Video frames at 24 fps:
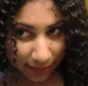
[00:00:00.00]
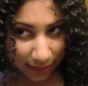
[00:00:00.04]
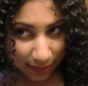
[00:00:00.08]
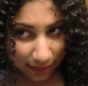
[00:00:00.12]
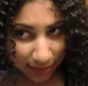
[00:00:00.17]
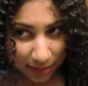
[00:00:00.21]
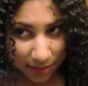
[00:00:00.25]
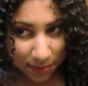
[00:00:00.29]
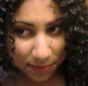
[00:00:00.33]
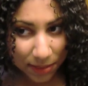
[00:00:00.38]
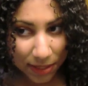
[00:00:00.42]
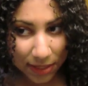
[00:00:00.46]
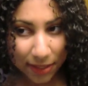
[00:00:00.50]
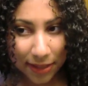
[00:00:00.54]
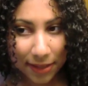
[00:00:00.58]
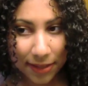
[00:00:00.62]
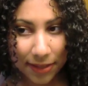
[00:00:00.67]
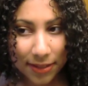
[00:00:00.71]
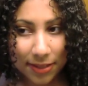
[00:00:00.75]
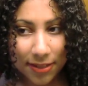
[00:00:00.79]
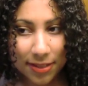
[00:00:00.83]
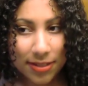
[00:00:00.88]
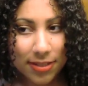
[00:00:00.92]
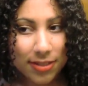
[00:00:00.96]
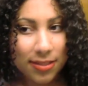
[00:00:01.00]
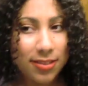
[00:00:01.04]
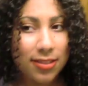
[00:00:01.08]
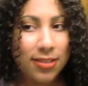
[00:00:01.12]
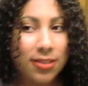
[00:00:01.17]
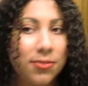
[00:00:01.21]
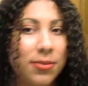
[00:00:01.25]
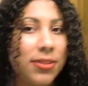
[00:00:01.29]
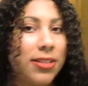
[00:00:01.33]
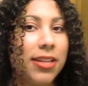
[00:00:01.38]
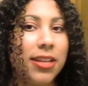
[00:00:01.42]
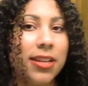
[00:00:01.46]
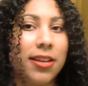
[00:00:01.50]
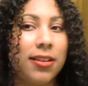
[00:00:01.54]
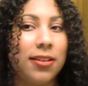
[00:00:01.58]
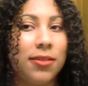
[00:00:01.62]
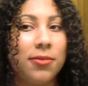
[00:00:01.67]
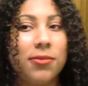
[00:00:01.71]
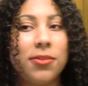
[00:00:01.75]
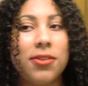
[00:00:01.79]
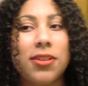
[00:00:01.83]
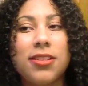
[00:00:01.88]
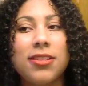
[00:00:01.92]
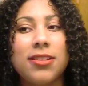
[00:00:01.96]
It just does what the hell it
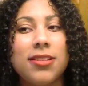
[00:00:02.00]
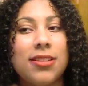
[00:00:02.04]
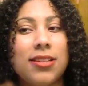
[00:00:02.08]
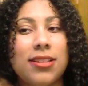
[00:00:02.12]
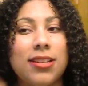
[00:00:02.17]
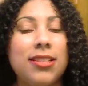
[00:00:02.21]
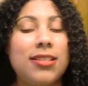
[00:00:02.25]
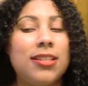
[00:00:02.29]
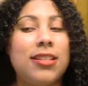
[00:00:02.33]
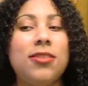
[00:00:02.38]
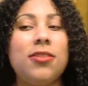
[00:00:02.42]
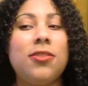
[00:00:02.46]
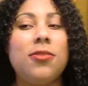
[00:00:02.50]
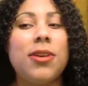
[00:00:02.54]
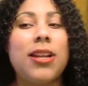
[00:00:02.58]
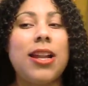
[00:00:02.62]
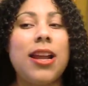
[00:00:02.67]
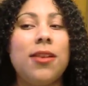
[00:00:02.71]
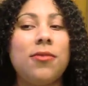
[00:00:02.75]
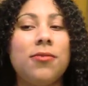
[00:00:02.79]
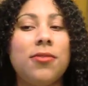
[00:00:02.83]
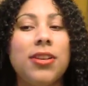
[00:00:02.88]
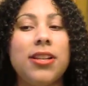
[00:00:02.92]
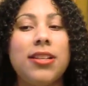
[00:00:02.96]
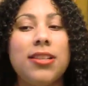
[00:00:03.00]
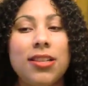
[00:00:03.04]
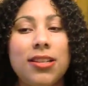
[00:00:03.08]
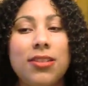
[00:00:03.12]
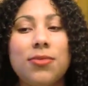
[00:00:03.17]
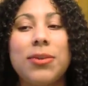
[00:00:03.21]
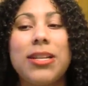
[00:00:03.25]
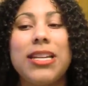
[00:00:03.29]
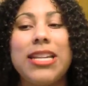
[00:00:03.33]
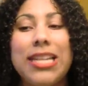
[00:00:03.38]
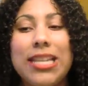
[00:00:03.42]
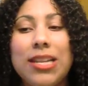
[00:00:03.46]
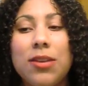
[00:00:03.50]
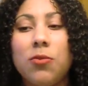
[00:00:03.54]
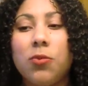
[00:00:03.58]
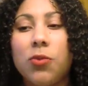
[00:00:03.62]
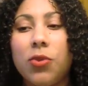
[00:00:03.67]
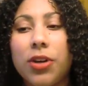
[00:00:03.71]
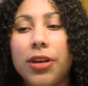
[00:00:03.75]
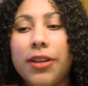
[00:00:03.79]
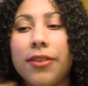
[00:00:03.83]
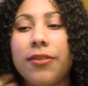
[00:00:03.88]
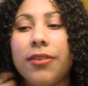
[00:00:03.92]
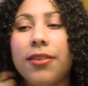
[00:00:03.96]
wants. It doesn't do what I want. It does what it
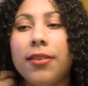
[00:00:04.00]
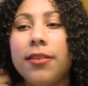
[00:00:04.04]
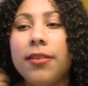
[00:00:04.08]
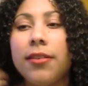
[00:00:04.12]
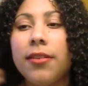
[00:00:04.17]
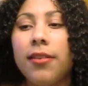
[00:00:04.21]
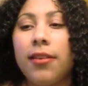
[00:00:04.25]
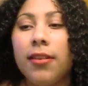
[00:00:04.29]
wants.